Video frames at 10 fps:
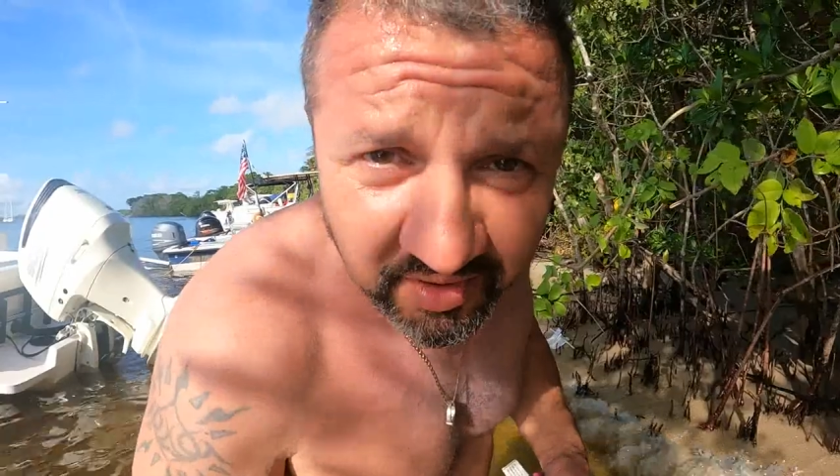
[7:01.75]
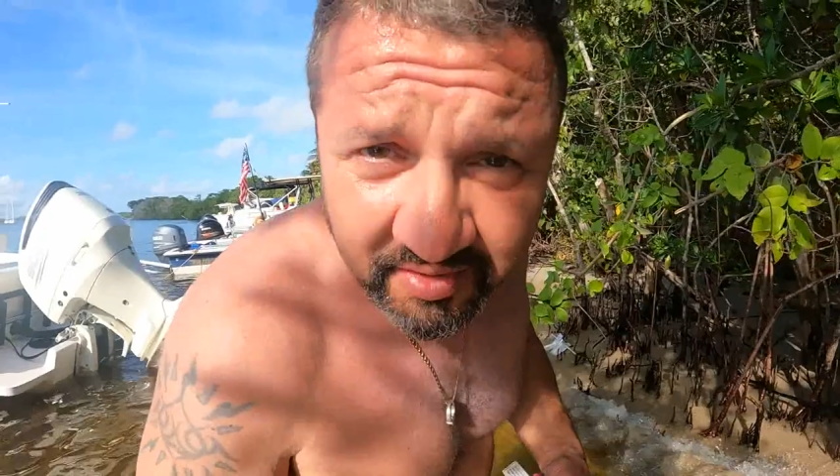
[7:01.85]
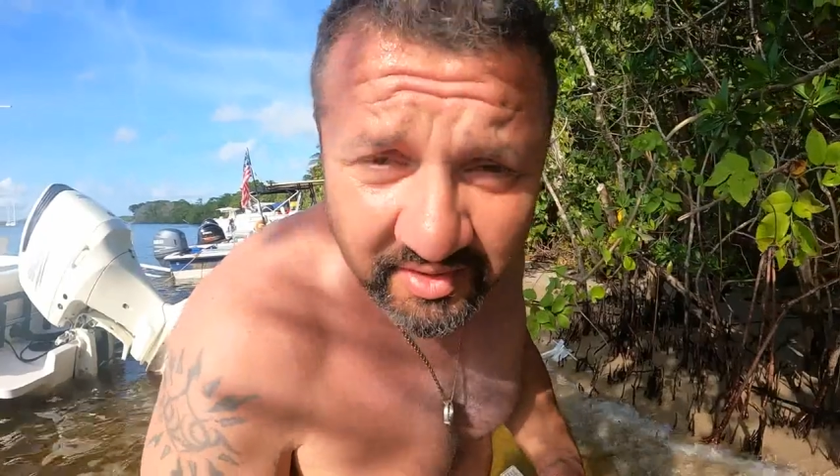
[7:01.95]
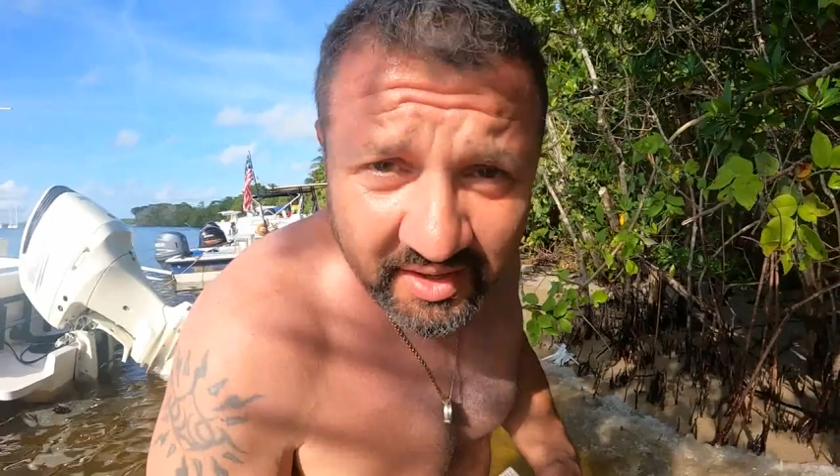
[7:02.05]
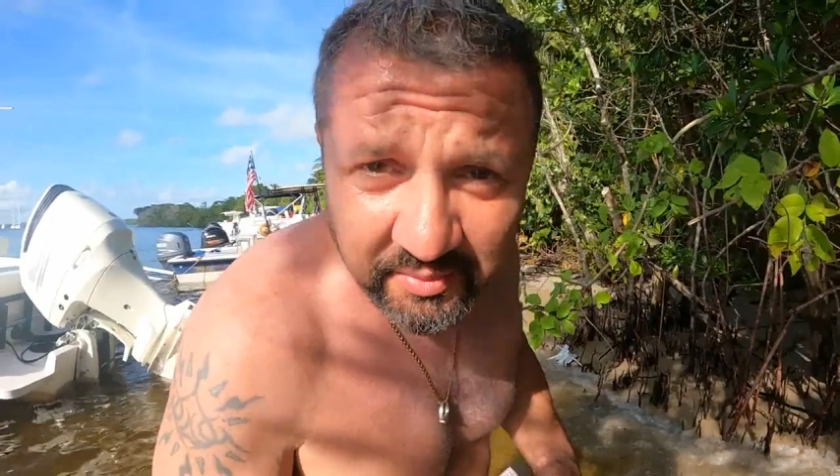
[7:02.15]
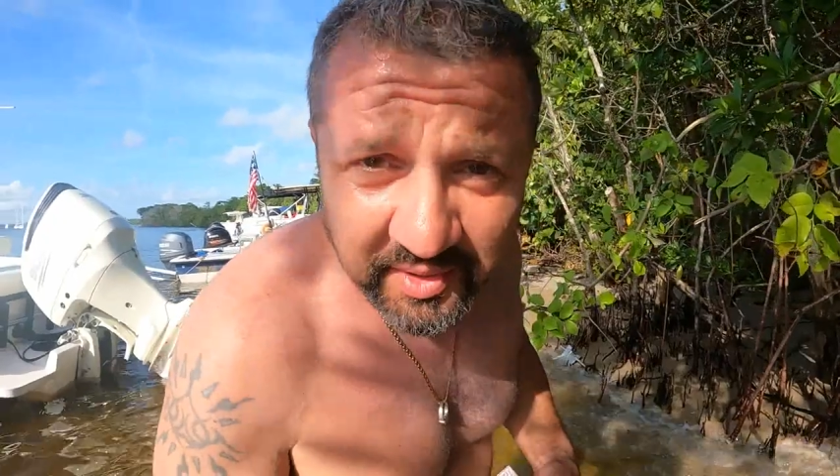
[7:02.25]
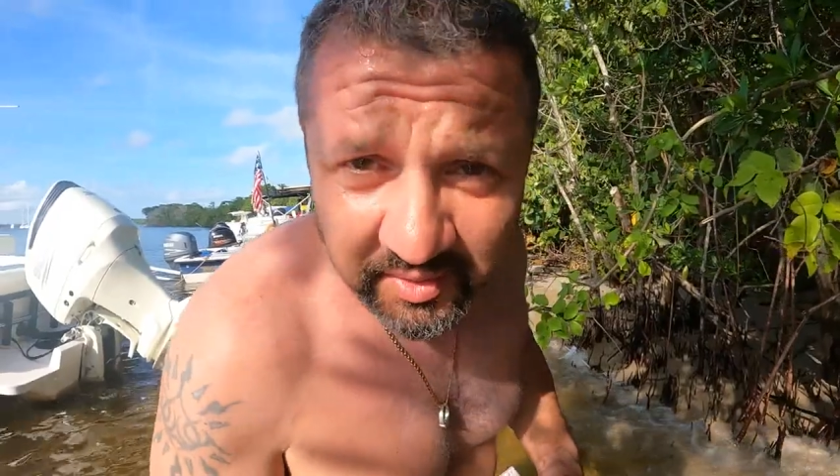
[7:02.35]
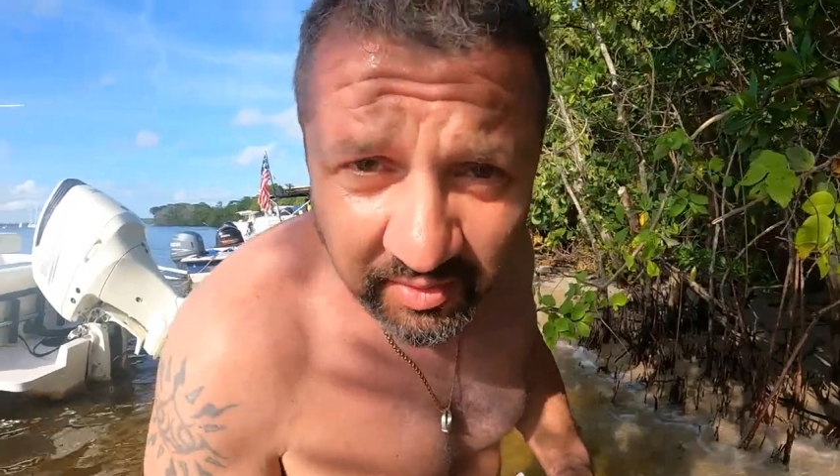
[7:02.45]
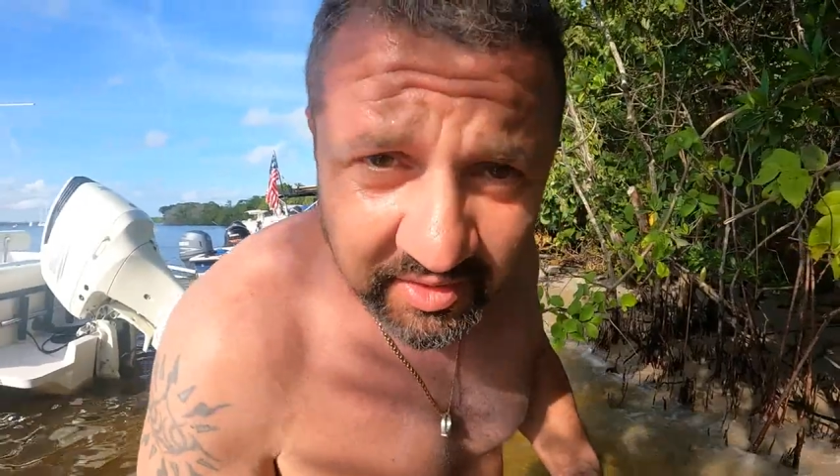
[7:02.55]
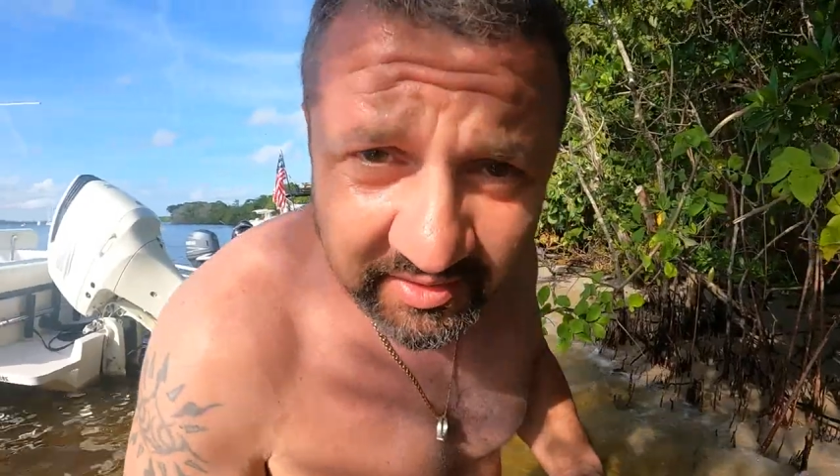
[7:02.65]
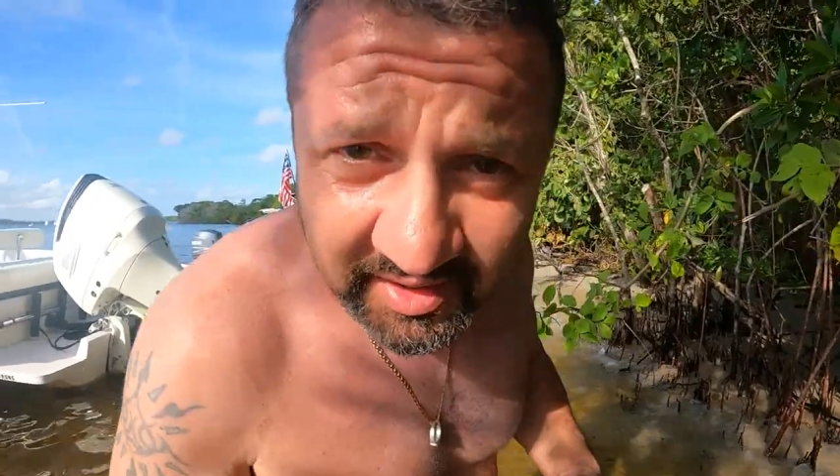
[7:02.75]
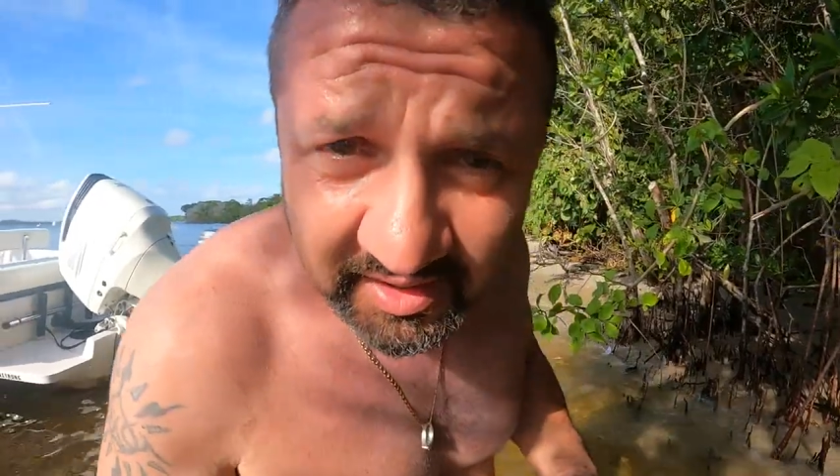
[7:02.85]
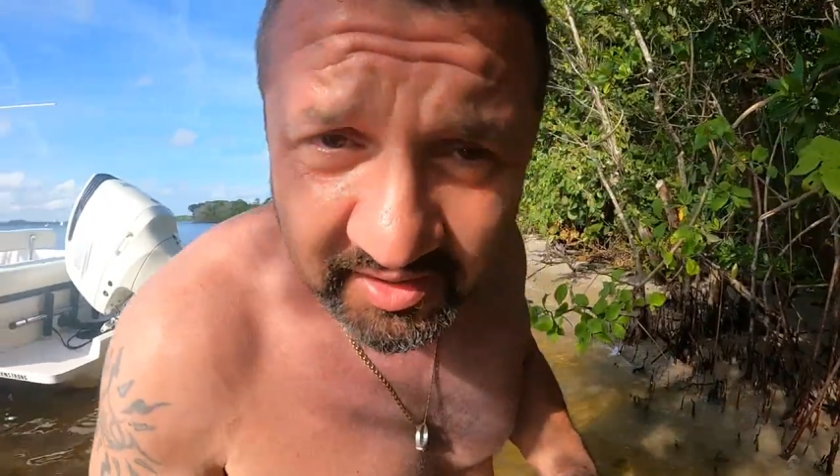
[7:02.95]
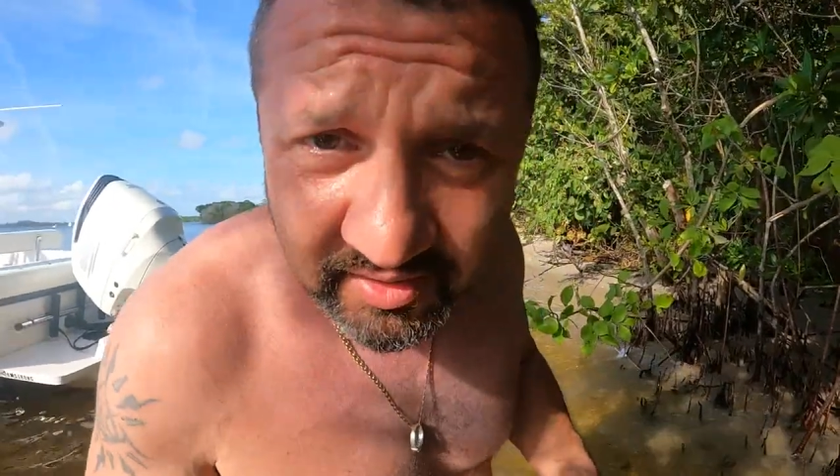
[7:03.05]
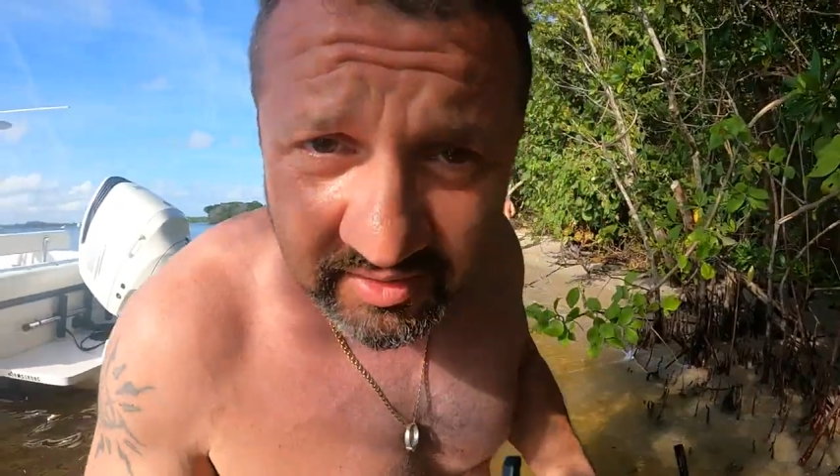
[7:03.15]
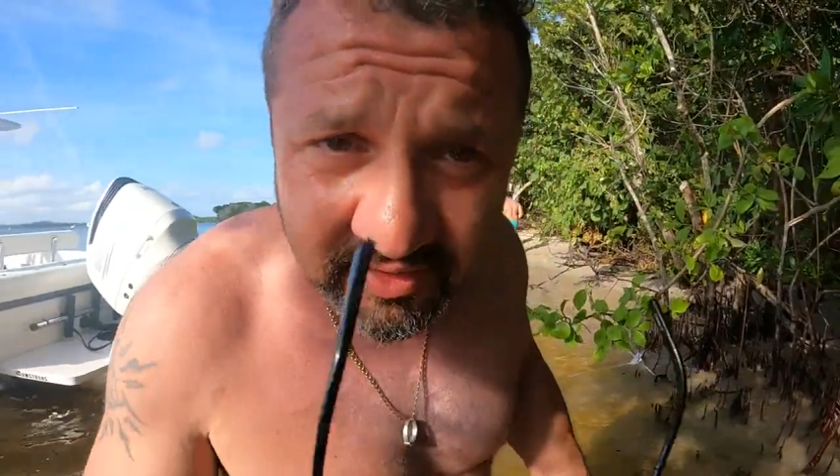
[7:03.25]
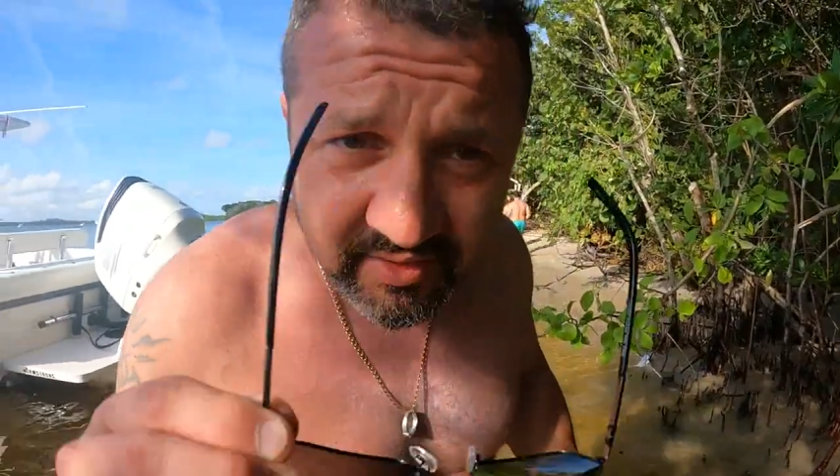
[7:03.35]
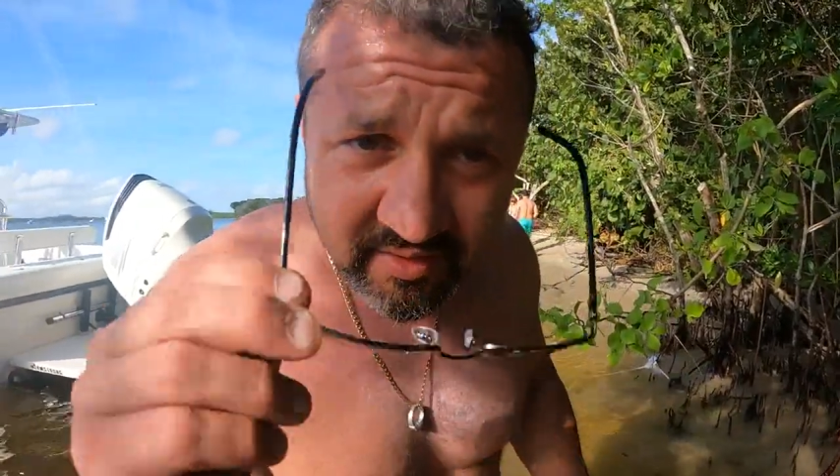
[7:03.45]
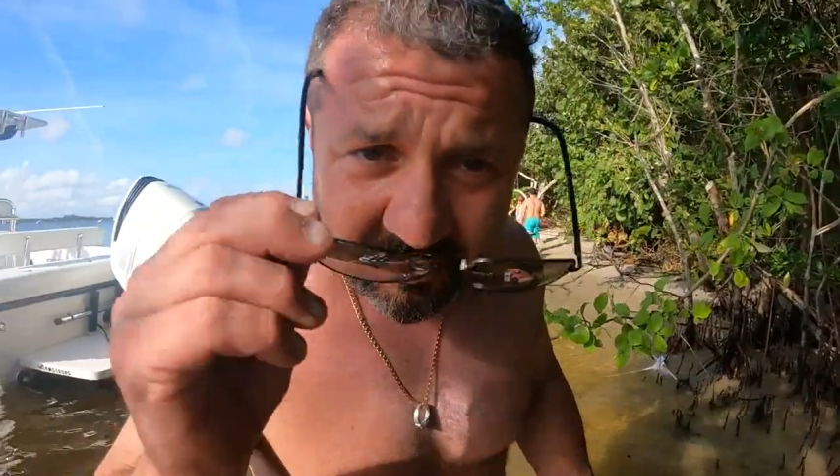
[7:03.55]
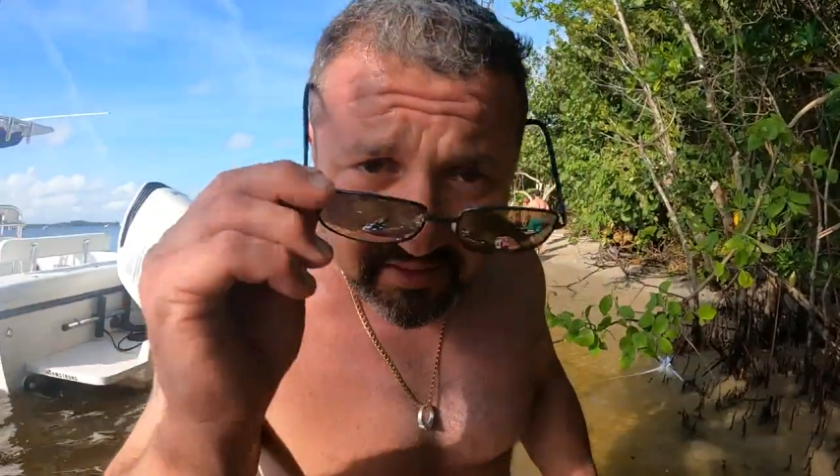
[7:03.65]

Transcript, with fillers: water and I haven't been in water in 10 years.